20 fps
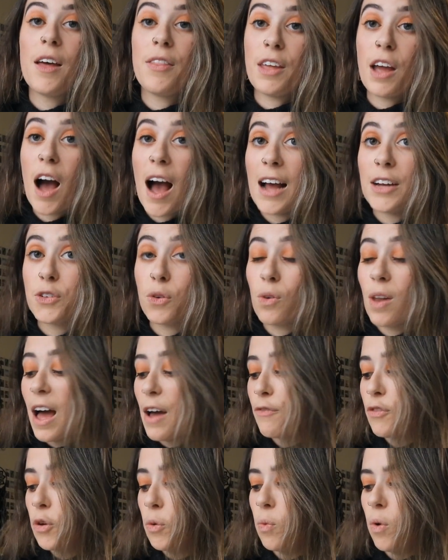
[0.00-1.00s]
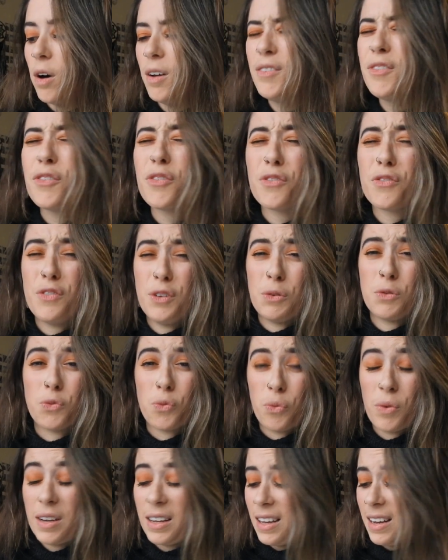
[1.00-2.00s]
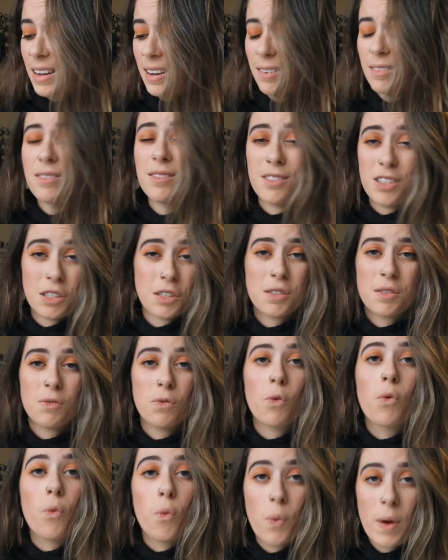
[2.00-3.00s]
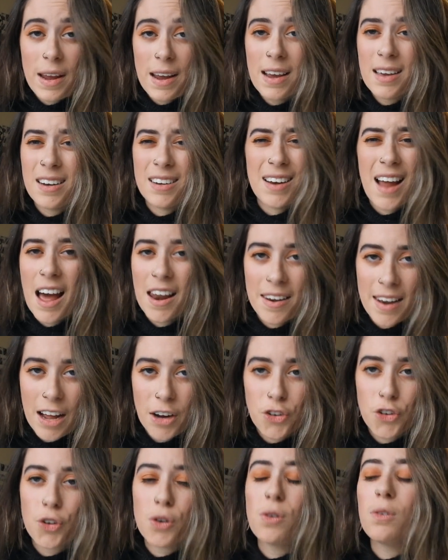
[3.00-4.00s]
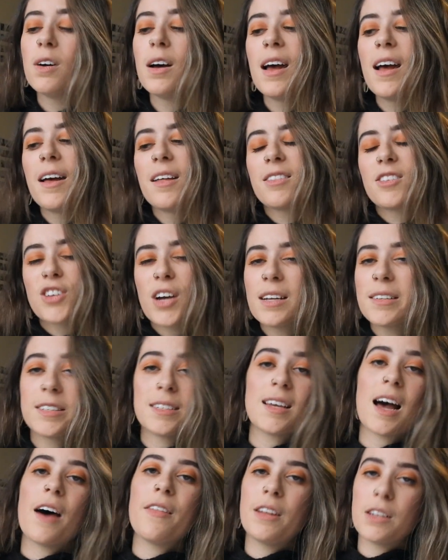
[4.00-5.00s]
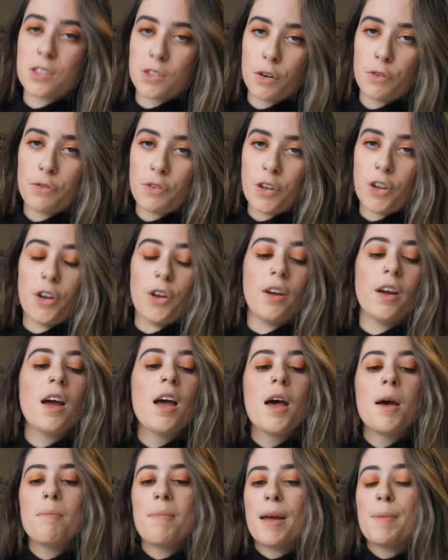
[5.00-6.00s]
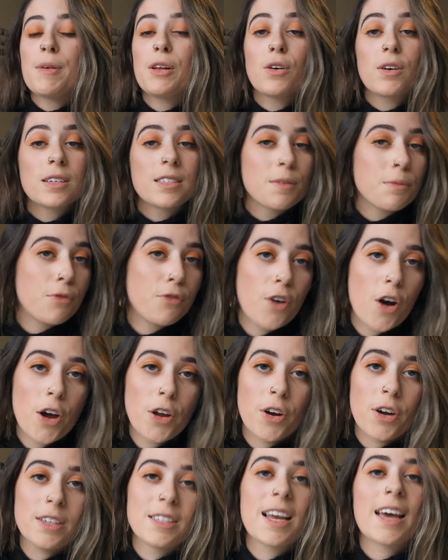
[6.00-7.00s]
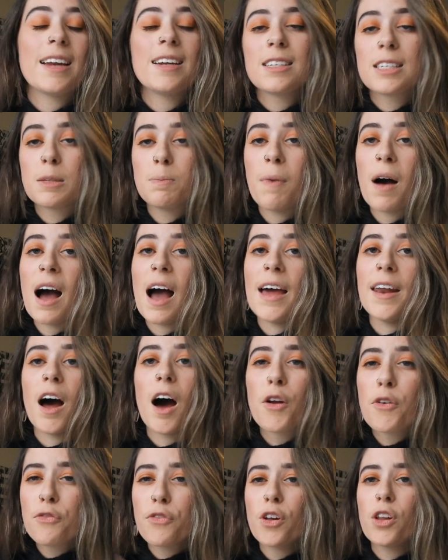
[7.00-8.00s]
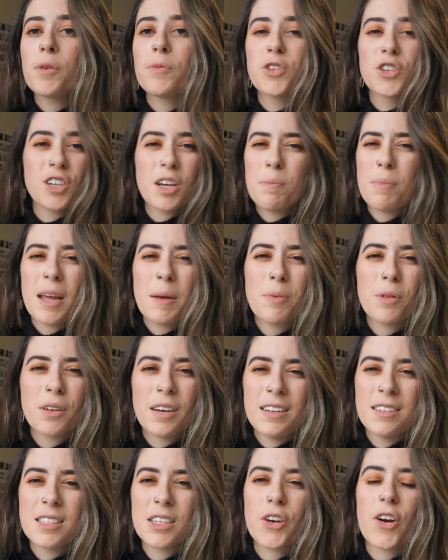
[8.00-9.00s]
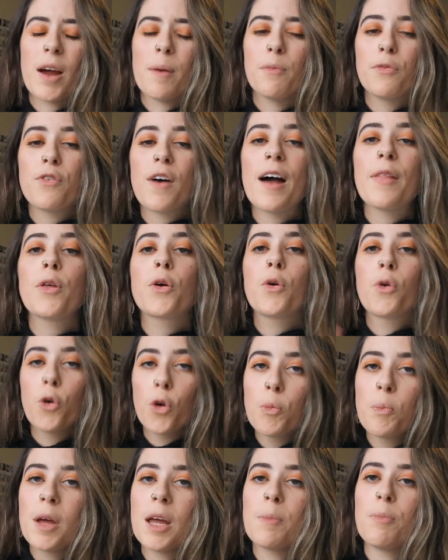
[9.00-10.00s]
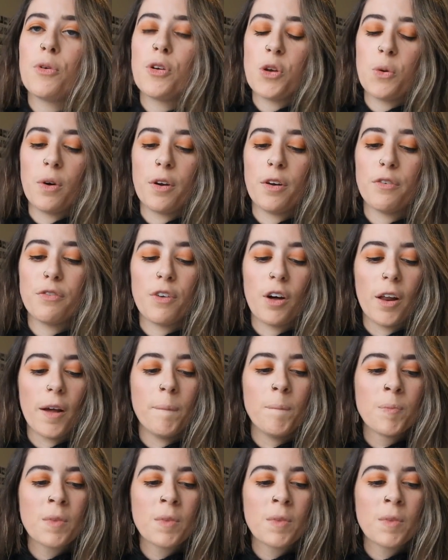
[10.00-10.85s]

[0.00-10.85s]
the ideal life you want feels really just weird and unnatural, chances are that's not for you. Maybe look at some photos, get inspired, unfollow shit people on Instagram, find the good people you want to follow.